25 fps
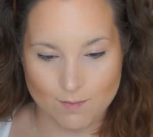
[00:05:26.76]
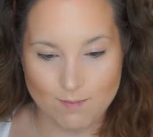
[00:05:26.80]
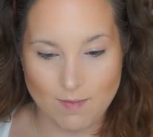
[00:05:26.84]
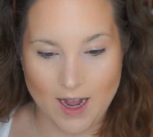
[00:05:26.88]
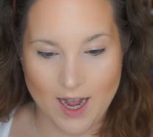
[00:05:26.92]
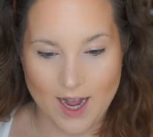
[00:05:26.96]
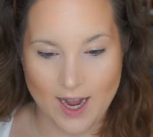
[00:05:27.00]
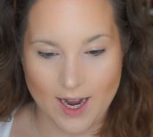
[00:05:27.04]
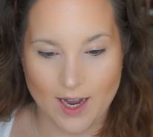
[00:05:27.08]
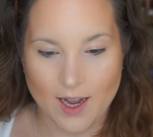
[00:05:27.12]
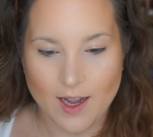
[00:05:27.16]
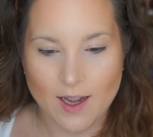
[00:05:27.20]

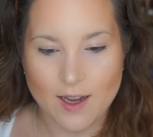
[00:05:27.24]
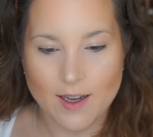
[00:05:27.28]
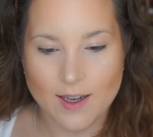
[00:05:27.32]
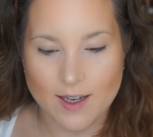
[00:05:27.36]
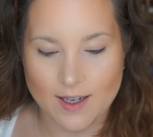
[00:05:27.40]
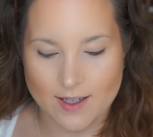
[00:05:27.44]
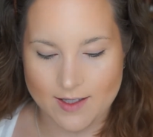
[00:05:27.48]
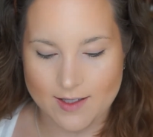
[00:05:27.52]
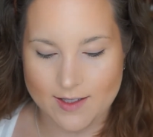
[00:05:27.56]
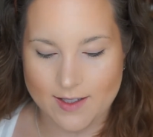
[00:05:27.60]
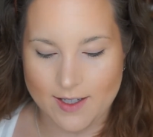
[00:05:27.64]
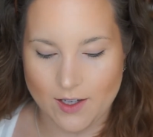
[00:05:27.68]
my
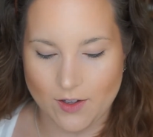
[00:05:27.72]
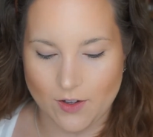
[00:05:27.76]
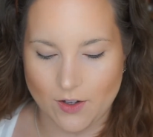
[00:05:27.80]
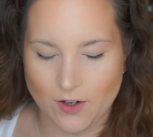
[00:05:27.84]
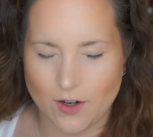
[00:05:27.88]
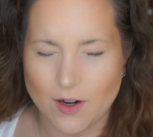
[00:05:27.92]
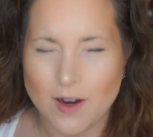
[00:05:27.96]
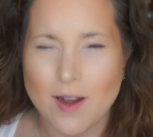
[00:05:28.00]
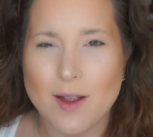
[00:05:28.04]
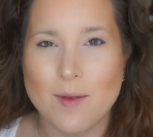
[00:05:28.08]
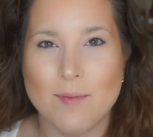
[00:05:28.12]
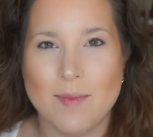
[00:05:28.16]

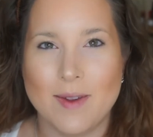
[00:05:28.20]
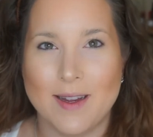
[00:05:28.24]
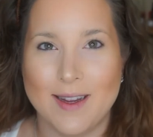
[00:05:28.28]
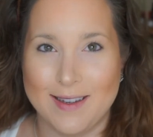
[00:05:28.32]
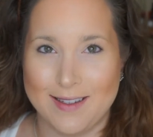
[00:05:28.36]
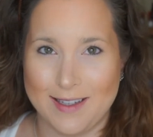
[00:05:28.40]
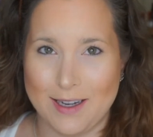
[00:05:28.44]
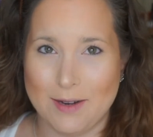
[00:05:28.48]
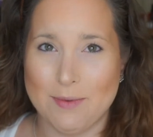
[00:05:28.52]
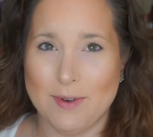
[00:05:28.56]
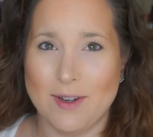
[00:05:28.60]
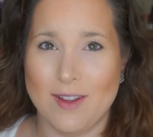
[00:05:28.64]
concealer
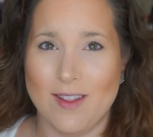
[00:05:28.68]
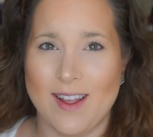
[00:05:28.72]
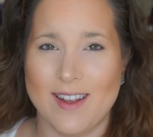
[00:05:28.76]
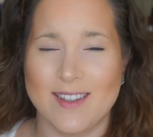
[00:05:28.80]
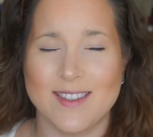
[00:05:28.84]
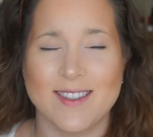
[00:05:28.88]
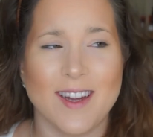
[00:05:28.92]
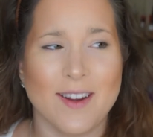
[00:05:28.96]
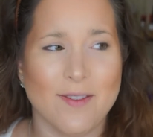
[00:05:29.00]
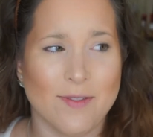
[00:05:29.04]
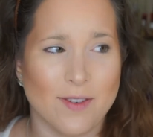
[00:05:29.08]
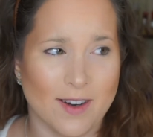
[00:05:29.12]
because I
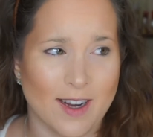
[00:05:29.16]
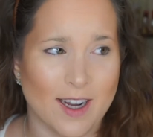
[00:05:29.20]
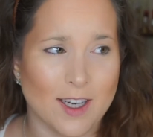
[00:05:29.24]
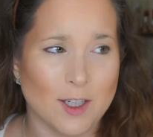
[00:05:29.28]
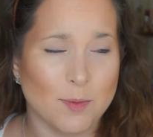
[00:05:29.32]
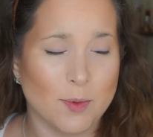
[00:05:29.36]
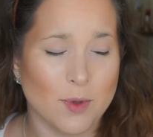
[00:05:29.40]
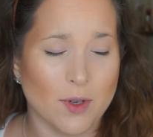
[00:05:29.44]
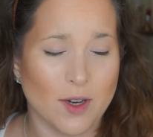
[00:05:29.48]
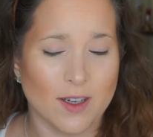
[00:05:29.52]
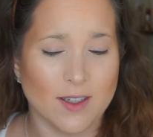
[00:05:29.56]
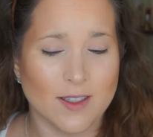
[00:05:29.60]
realized I
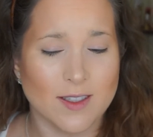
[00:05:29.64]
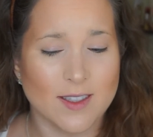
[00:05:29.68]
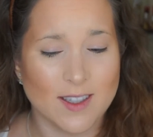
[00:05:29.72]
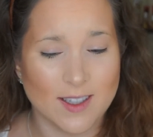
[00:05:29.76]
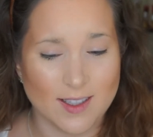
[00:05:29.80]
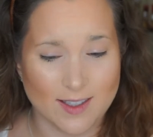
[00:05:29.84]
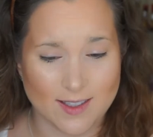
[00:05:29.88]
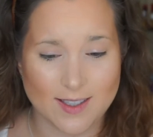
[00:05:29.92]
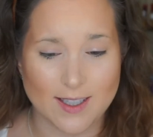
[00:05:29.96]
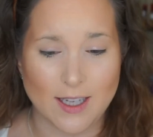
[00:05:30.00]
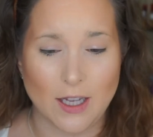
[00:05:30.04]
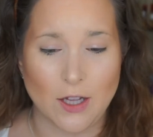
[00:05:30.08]
forgot to put on
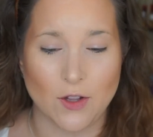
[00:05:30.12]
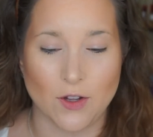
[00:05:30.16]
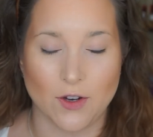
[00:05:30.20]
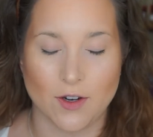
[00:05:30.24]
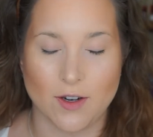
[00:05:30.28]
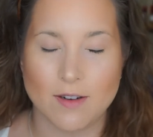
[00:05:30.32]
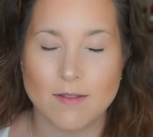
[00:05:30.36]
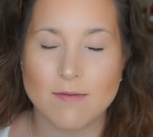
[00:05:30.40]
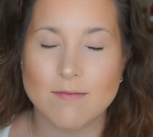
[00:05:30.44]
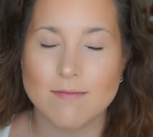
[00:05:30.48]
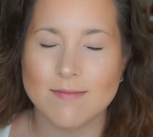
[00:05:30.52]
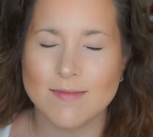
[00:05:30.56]

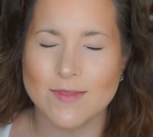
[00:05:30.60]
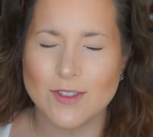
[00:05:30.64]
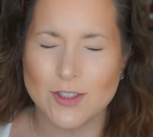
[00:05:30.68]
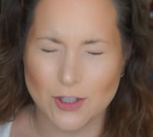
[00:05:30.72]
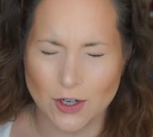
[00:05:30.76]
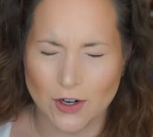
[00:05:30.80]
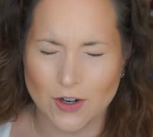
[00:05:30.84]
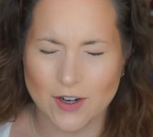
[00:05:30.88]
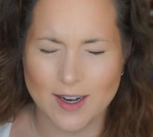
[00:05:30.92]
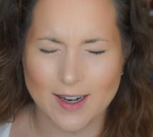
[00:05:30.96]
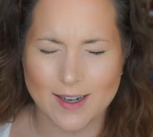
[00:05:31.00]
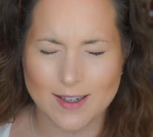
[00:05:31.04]
concealer.
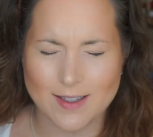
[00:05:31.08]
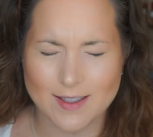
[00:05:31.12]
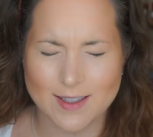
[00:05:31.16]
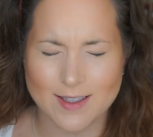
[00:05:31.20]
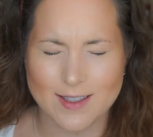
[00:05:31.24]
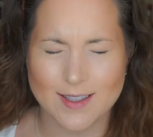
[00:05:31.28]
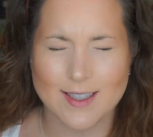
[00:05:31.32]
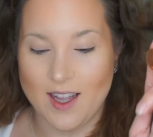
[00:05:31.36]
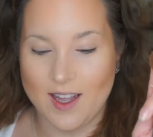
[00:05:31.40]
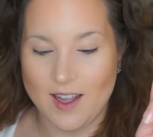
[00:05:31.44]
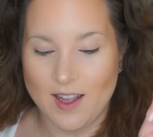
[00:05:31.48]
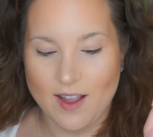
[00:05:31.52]

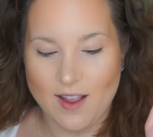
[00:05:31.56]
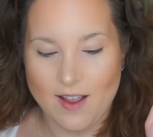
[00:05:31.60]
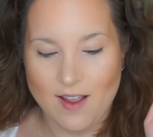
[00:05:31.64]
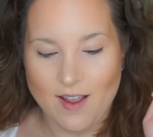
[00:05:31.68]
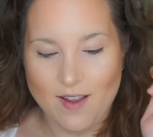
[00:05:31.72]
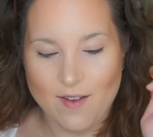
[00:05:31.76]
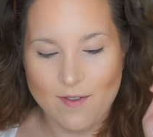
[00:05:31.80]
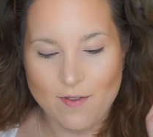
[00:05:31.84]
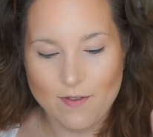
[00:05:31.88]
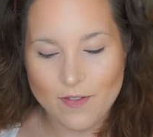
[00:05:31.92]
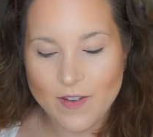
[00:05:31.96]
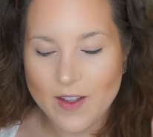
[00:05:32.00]

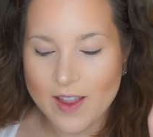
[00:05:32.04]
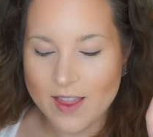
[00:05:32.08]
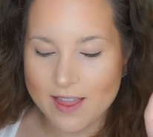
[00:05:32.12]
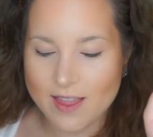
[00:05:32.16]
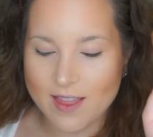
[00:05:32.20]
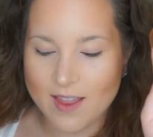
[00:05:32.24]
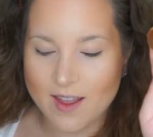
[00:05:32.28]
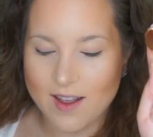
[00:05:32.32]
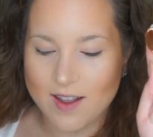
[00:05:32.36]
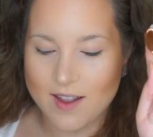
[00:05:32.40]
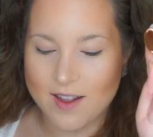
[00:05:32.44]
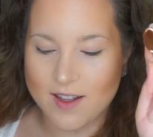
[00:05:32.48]

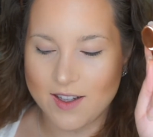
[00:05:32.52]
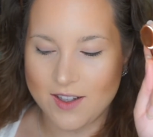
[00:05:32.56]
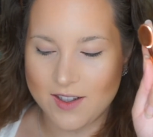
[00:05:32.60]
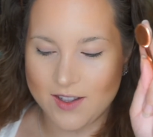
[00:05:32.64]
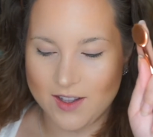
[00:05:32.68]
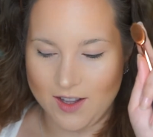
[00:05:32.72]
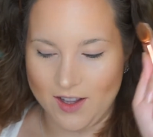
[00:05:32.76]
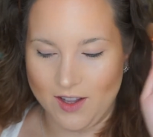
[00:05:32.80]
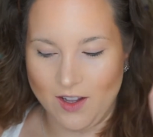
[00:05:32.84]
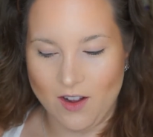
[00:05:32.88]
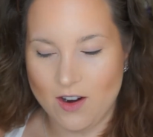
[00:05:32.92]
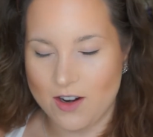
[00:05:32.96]

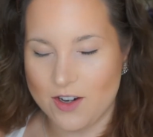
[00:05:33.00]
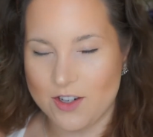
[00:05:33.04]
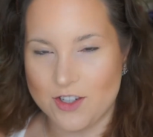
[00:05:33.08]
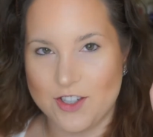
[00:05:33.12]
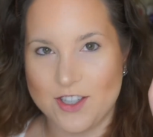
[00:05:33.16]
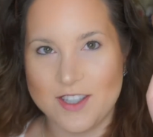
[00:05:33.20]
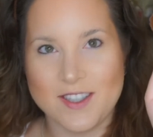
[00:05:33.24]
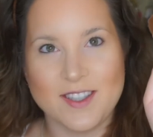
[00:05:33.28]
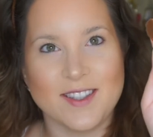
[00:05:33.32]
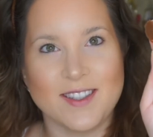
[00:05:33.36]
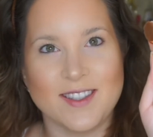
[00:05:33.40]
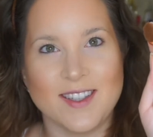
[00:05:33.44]
Fifth
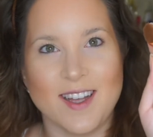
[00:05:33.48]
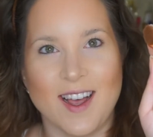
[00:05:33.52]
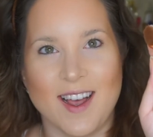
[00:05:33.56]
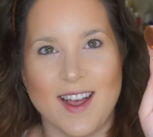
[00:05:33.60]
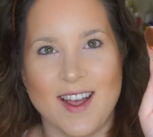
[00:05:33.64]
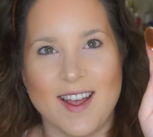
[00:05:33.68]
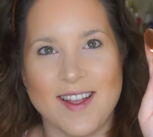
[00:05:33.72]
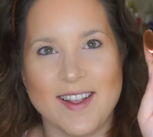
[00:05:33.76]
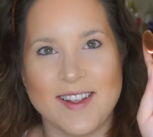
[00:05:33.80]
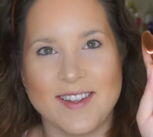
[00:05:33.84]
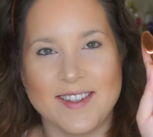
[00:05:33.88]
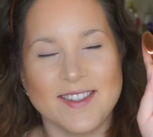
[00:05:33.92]
largest
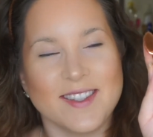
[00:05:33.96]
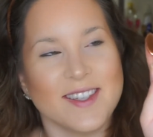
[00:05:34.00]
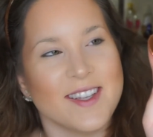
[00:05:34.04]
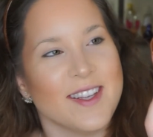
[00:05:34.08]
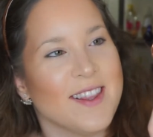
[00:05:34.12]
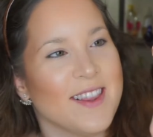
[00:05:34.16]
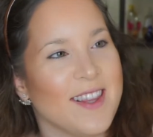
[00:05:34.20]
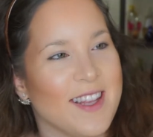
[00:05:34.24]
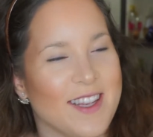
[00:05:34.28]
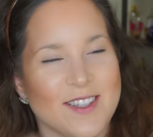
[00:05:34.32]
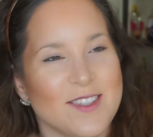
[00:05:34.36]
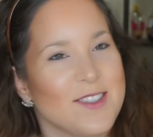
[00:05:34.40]
size.
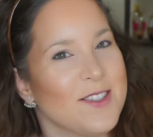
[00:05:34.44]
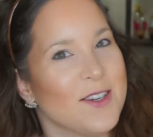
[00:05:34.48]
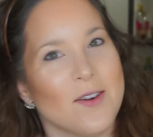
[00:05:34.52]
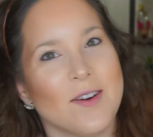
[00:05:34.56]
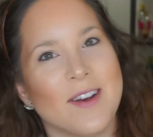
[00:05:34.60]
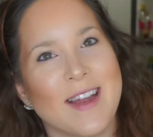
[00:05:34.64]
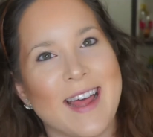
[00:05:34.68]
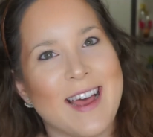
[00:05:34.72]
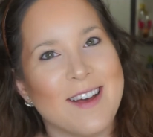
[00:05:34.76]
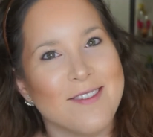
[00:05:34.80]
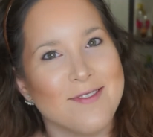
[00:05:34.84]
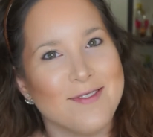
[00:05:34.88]
These
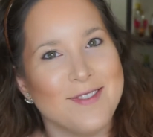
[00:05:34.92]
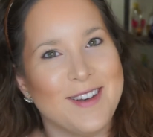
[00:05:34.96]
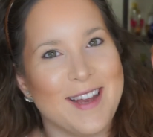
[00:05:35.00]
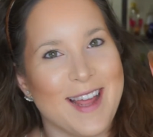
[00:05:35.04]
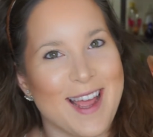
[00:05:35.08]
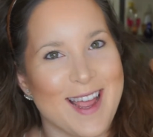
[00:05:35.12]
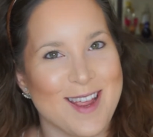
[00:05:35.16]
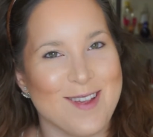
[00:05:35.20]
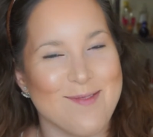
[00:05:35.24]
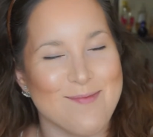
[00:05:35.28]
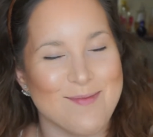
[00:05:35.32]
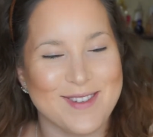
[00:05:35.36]
don't have
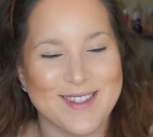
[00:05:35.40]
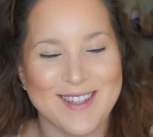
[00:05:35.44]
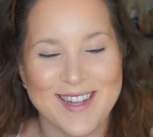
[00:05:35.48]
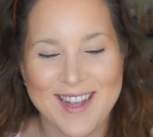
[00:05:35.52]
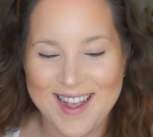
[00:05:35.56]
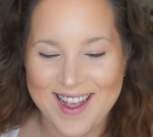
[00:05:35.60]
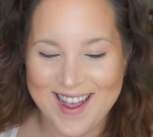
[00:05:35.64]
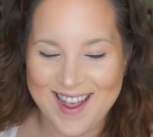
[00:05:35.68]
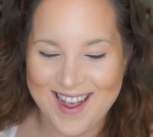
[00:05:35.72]
names.